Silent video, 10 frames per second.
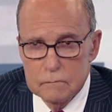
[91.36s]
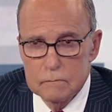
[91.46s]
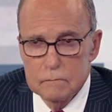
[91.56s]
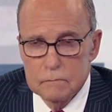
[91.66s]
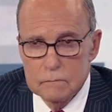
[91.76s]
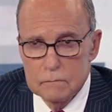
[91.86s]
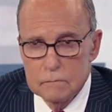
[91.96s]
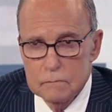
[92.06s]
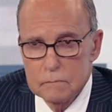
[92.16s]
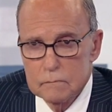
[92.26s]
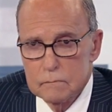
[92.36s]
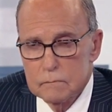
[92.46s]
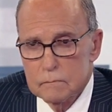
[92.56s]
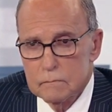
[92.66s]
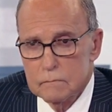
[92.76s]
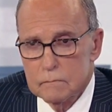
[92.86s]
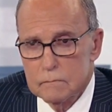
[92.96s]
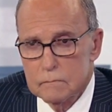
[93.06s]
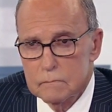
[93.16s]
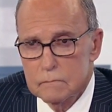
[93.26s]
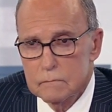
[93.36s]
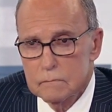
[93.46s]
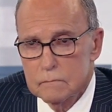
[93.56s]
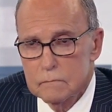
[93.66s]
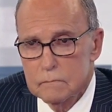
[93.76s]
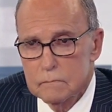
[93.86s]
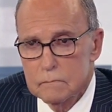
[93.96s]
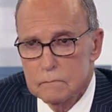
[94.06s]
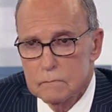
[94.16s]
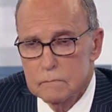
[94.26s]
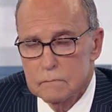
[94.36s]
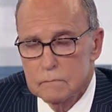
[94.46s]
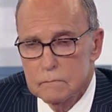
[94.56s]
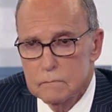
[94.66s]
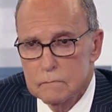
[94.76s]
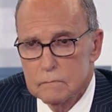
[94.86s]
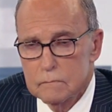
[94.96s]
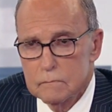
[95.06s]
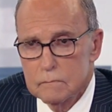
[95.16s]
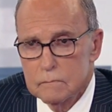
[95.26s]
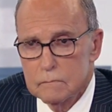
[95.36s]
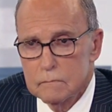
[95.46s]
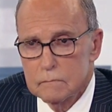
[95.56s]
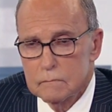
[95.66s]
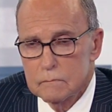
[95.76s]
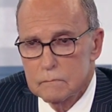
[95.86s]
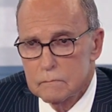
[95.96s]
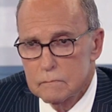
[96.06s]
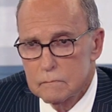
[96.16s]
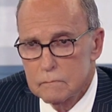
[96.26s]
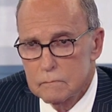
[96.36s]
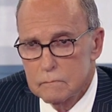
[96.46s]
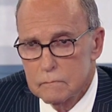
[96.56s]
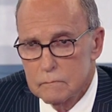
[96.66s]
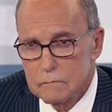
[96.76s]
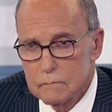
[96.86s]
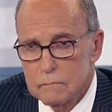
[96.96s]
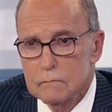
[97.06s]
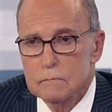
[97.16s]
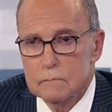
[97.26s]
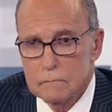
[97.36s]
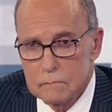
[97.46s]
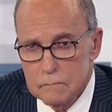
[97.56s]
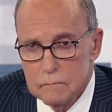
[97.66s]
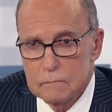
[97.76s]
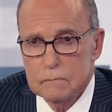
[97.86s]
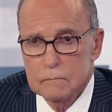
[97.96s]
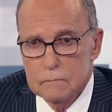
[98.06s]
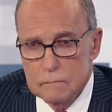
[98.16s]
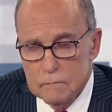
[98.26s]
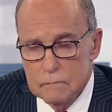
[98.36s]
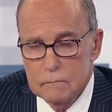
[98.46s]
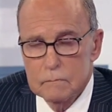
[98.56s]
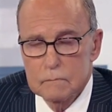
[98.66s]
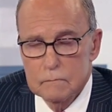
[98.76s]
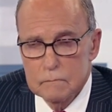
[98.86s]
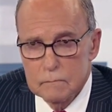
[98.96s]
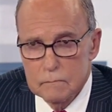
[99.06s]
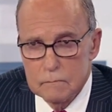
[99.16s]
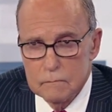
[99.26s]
This person isn't speaking.